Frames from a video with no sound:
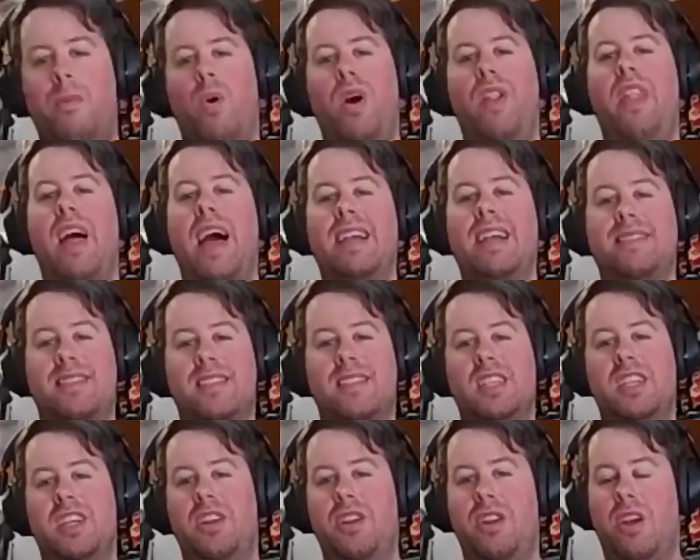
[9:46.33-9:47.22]
last
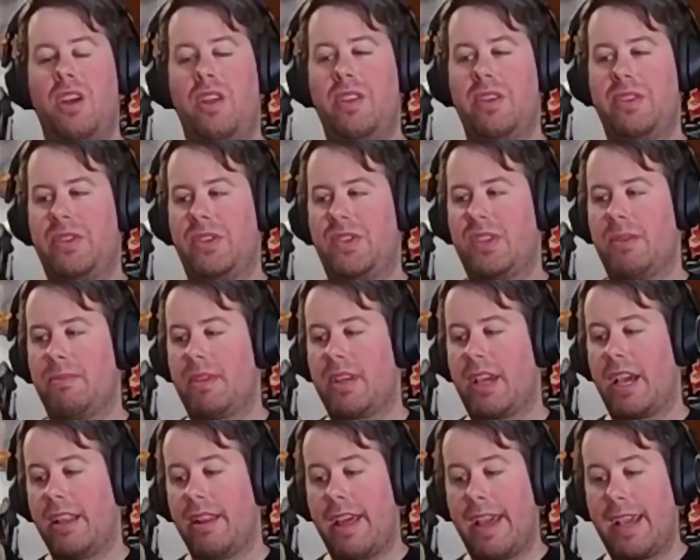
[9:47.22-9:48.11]
thing, and this is something
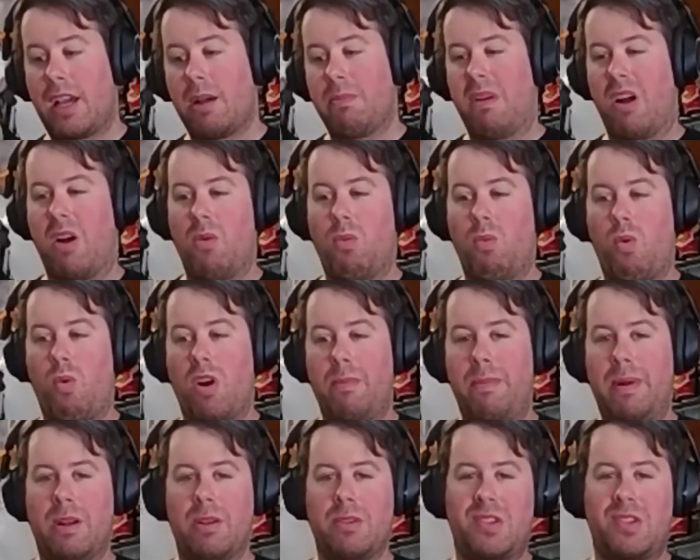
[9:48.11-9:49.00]
I like about war
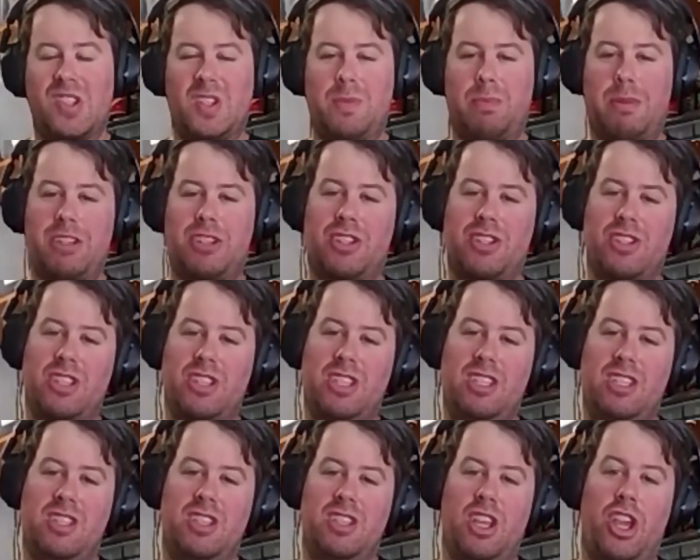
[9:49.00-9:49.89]
belts,
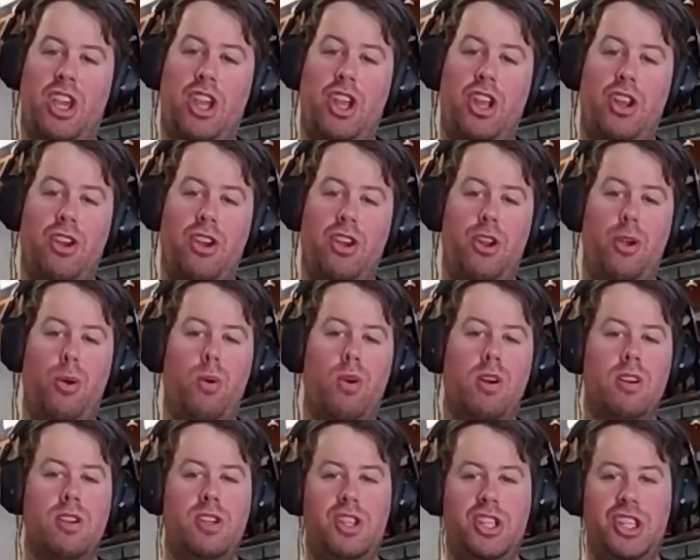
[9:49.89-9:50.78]
especially the
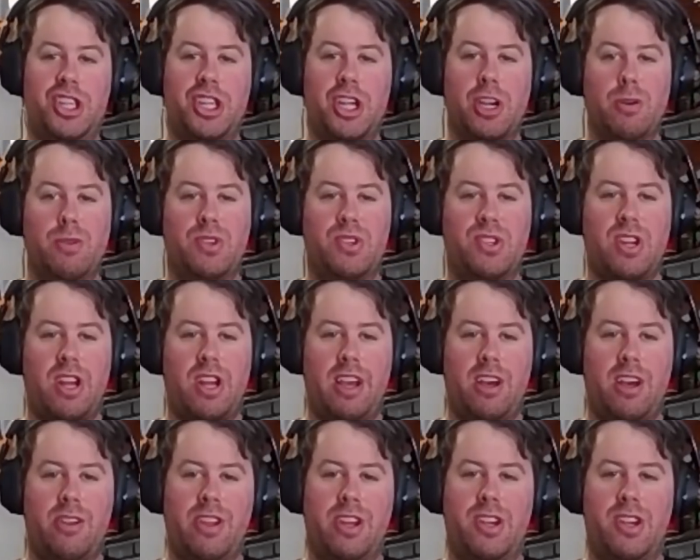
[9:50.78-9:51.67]
newer G-code
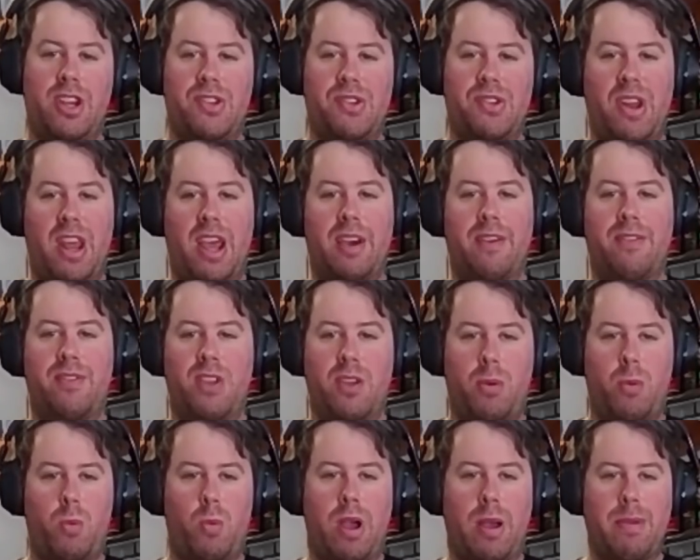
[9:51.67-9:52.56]
style that doesn't have the
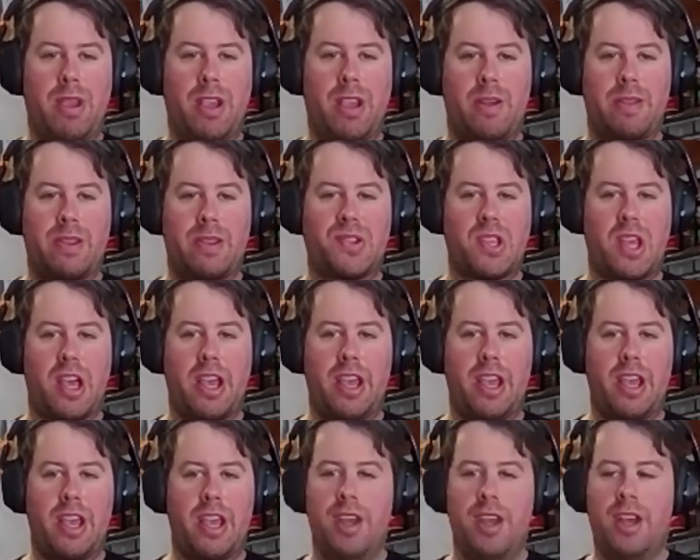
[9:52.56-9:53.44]
webbing on the
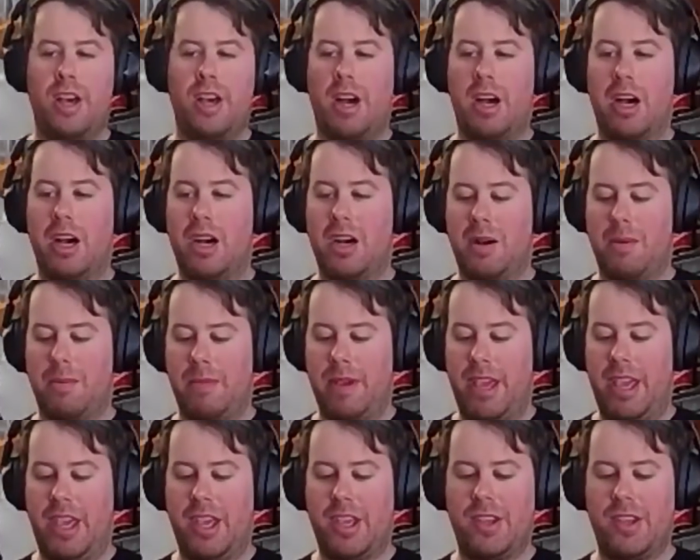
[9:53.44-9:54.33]
side,
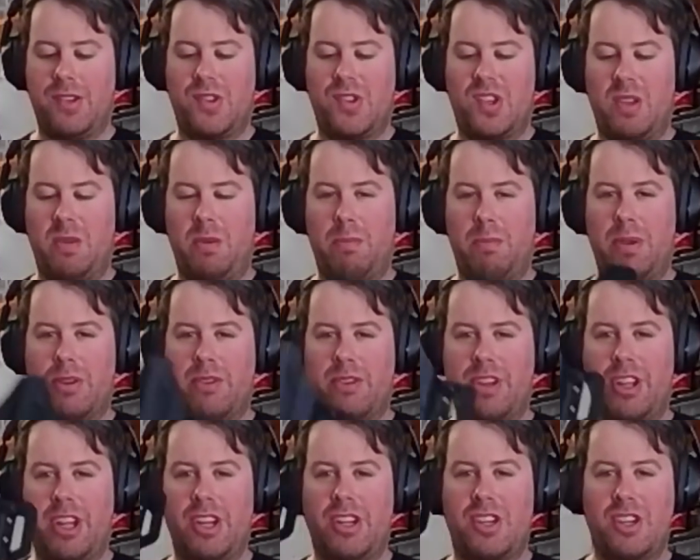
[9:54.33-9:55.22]
is the
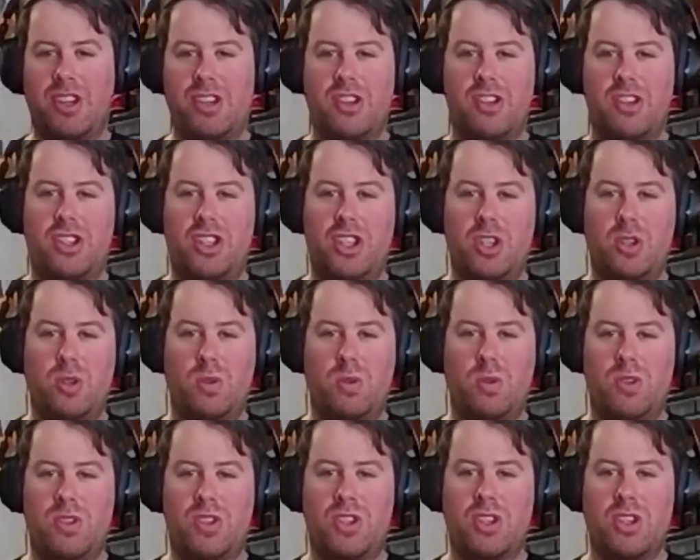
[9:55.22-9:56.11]
ability to just
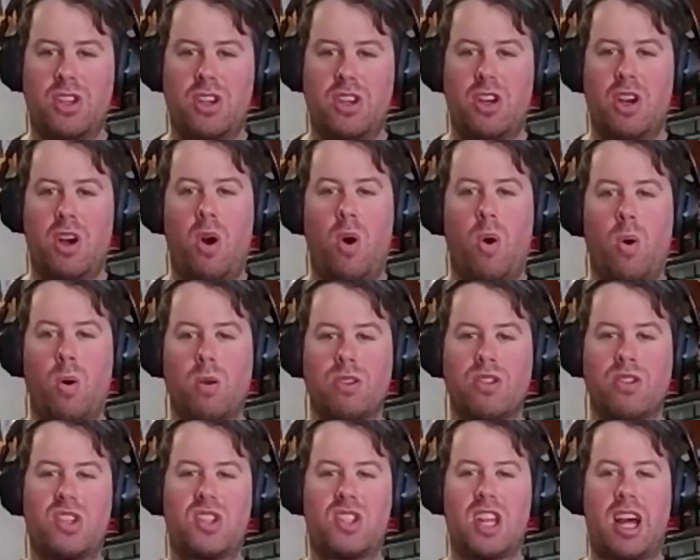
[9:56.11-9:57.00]
use old
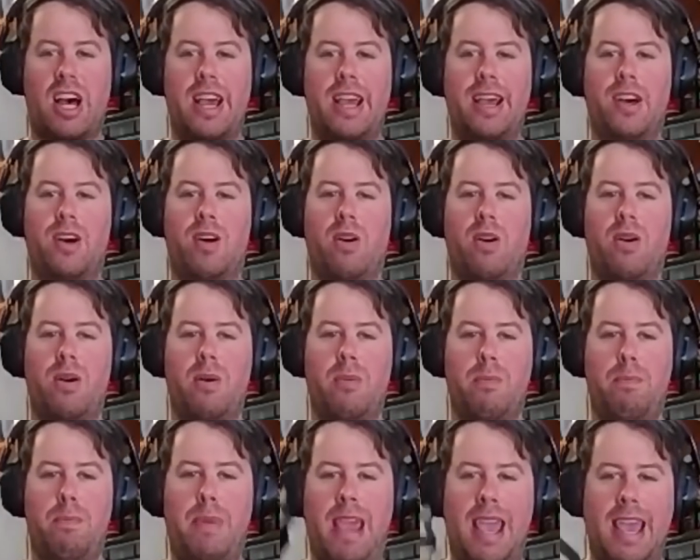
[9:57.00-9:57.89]
style
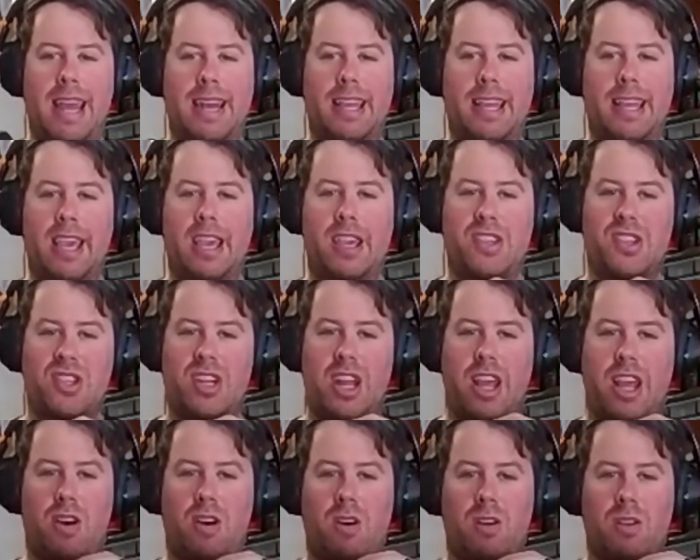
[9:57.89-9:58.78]
pancake
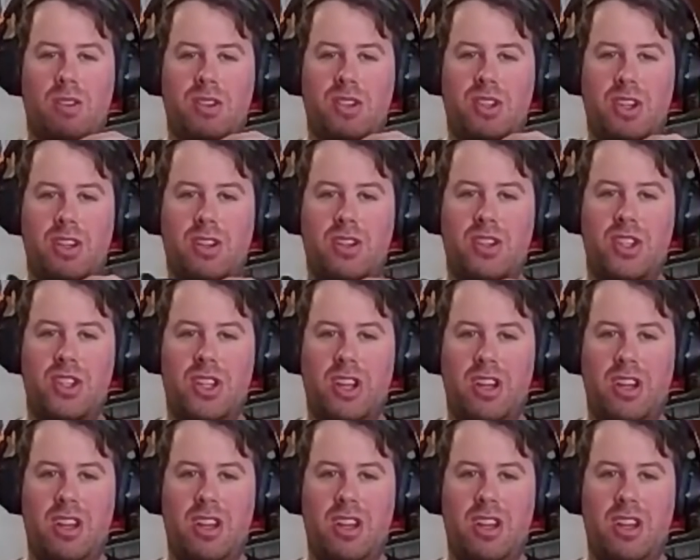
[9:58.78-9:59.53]
style holsters.